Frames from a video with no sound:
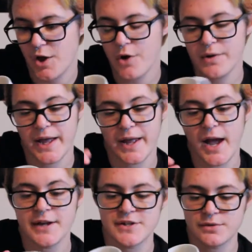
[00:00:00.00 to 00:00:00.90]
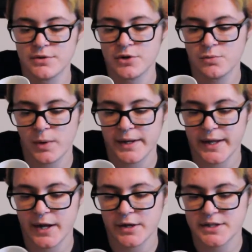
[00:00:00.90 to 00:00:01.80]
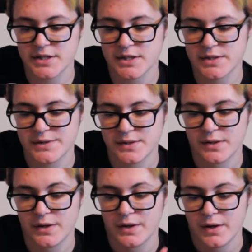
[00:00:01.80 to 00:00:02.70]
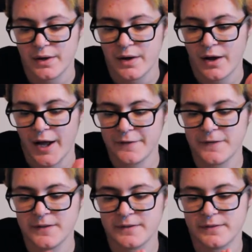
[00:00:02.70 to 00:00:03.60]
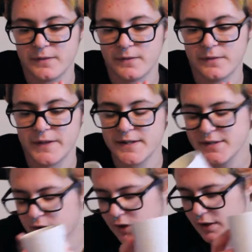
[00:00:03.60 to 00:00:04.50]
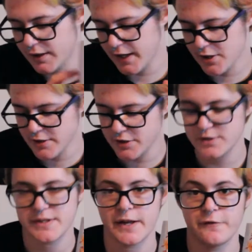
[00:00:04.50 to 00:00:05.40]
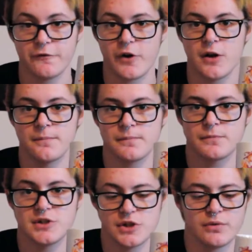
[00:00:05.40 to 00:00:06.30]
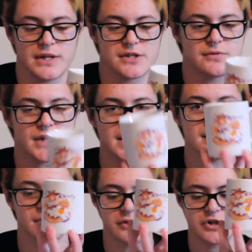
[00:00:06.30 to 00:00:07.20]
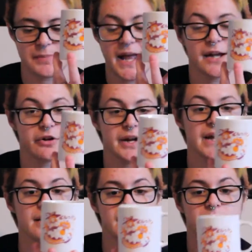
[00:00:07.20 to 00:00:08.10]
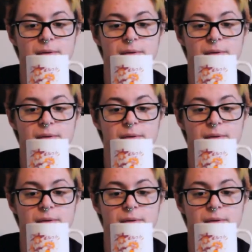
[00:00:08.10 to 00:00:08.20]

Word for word: Okay, I don't know what characters... I think these are characters like from Doki Doki or Japan Crate.